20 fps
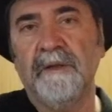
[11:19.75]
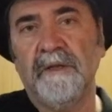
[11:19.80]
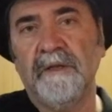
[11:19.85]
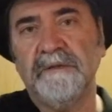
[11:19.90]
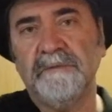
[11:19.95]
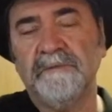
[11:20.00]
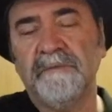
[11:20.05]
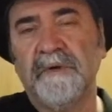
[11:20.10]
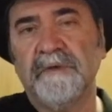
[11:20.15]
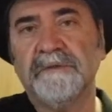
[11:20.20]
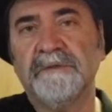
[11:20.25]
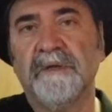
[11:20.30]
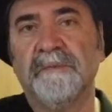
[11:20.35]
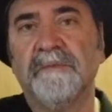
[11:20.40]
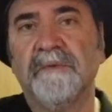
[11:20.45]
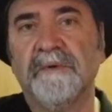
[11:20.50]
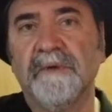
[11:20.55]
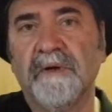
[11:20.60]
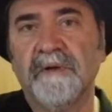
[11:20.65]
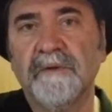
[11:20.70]
This brings
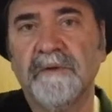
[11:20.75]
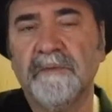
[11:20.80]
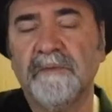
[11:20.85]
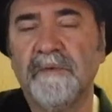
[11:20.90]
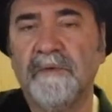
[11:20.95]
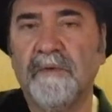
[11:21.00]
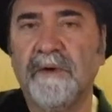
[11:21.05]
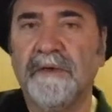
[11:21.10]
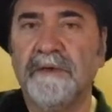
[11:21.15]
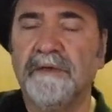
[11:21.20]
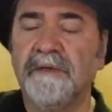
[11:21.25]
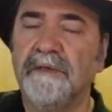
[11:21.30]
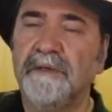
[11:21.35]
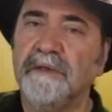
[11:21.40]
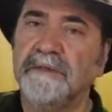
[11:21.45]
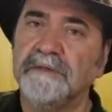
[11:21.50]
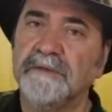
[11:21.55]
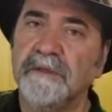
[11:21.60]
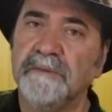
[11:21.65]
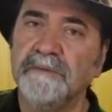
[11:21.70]
up another point.
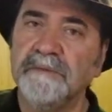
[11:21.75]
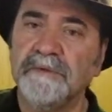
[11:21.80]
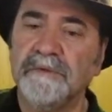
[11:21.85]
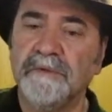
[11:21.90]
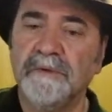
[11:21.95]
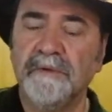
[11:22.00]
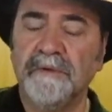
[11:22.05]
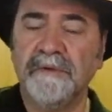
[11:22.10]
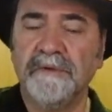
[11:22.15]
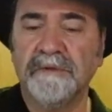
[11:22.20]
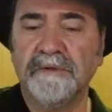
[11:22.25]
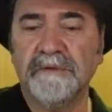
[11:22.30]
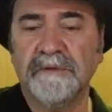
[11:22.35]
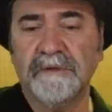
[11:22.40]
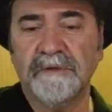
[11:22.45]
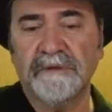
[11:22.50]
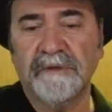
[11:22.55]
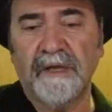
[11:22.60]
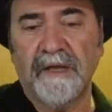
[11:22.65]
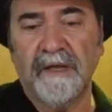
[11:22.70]
Some students
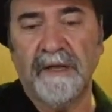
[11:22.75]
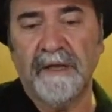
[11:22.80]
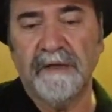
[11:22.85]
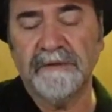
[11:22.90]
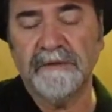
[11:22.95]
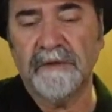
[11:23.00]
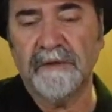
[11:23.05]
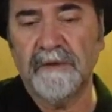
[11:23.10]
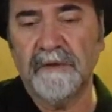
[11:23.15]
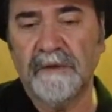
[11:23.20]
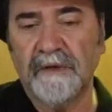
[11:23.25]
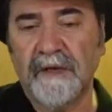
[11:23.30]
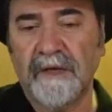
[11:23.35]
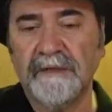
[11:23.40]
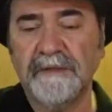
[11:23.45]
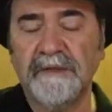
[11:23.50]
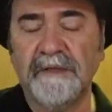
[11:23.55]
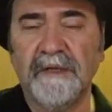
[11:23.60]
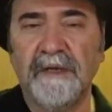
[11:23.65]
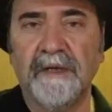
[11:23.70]
say, is it a good
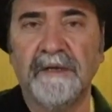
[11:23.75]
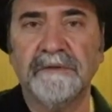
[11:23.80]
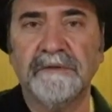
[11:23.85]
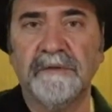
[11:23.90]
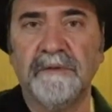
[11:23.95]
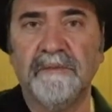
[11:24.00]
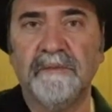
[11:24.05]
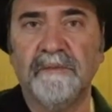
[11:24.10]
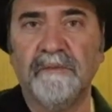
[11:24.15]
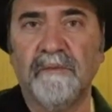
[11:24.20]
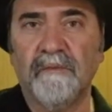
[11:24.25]
idea to